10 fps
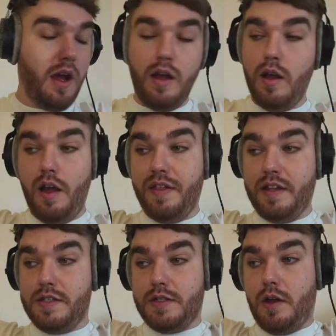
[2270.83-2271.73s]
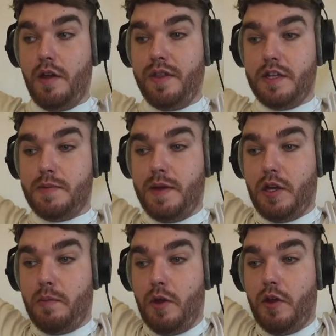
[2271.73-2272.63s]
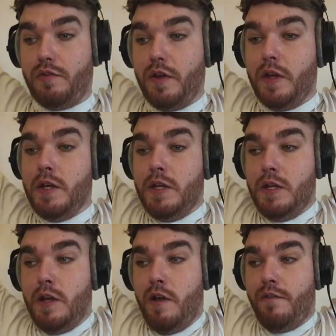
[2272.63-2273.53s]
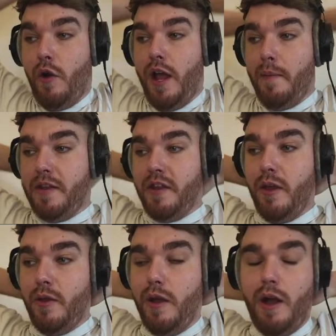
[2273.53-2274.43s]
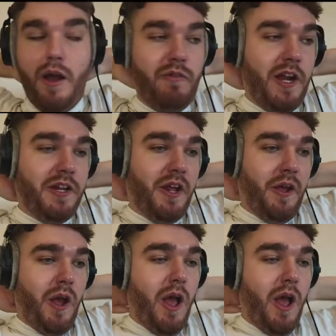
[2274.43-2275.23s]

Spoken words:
I think this would be a good move for him. I really do.